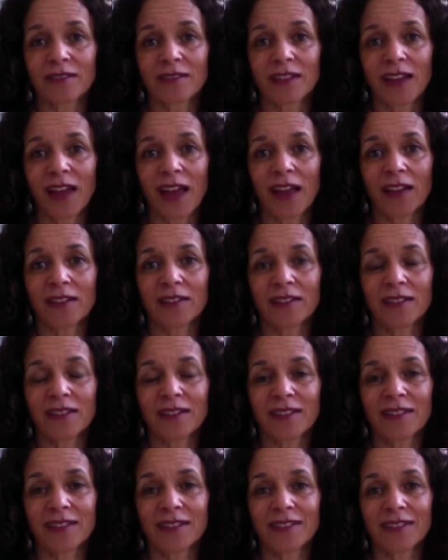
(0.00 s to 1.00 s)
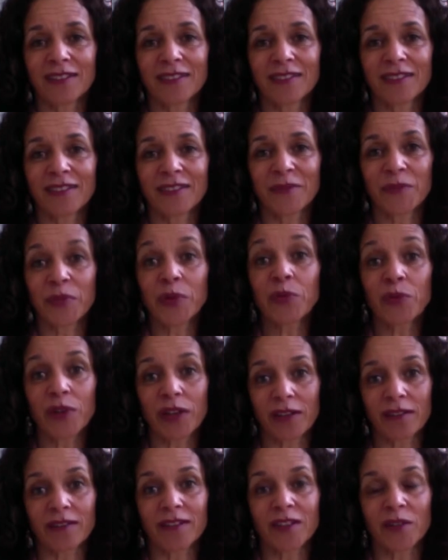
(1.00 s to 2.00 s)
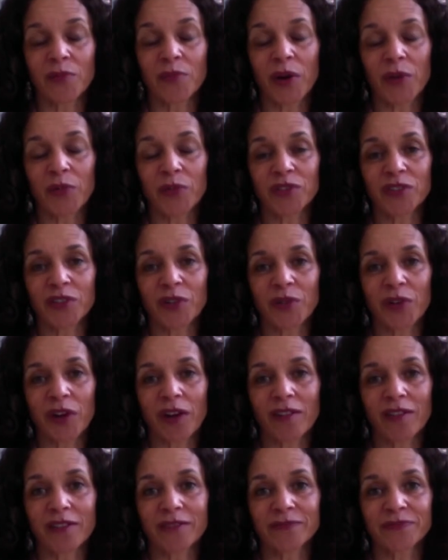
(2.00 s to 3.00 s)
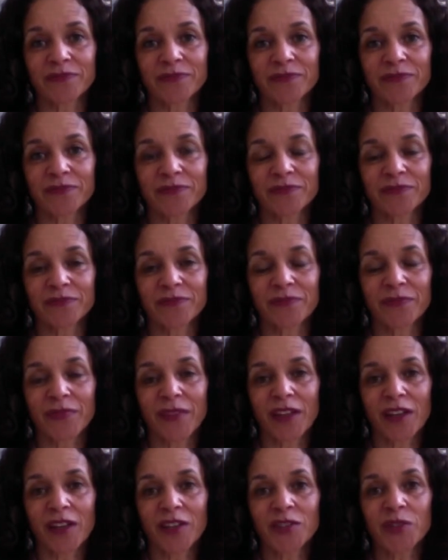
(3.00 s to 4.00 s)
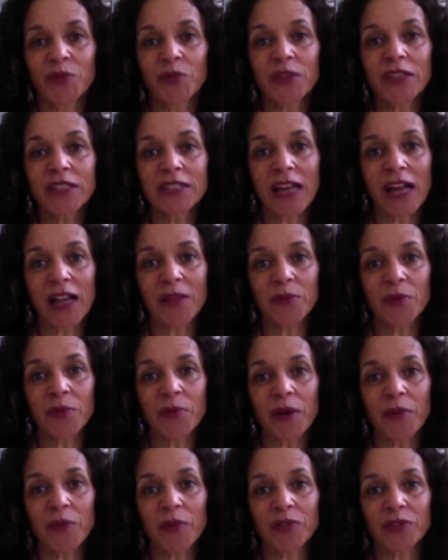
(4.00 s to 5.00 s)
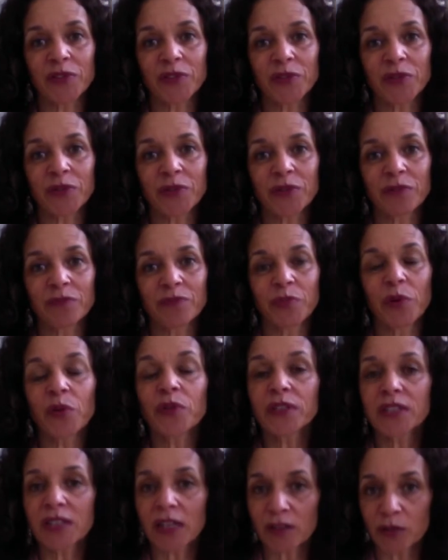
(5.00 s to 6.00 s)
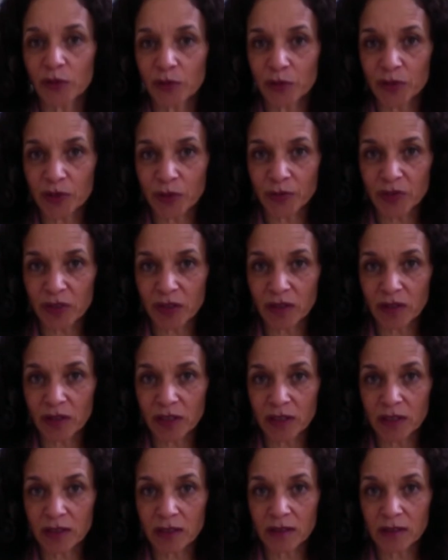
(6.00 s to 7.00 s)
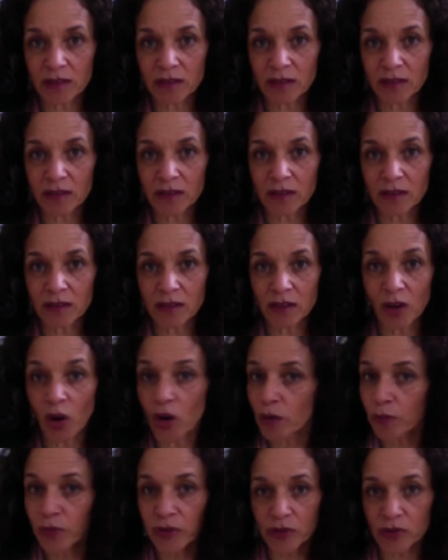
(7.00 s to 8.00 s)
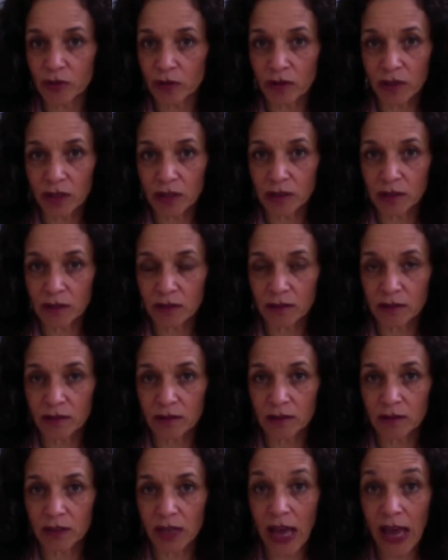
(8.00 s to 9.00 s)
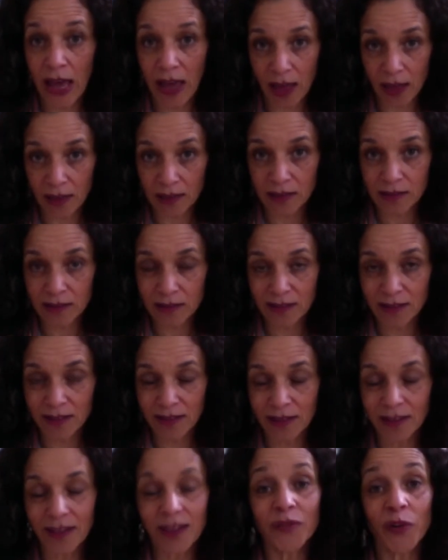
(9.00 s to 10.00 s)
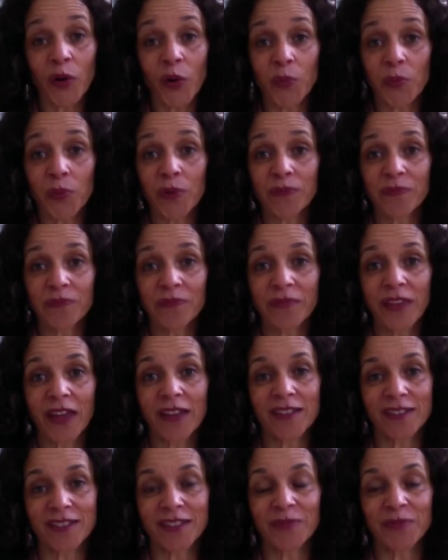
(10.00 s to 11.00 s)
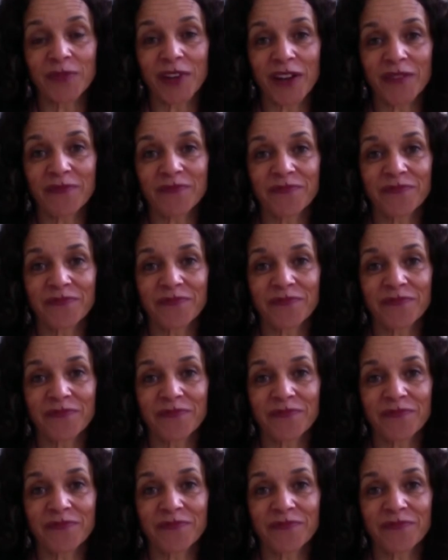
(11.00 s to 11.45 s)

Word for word: and uh, be real about what's going on. So with this album, I want to both tell gruesome stories, horrible stories, and give hope at the same time.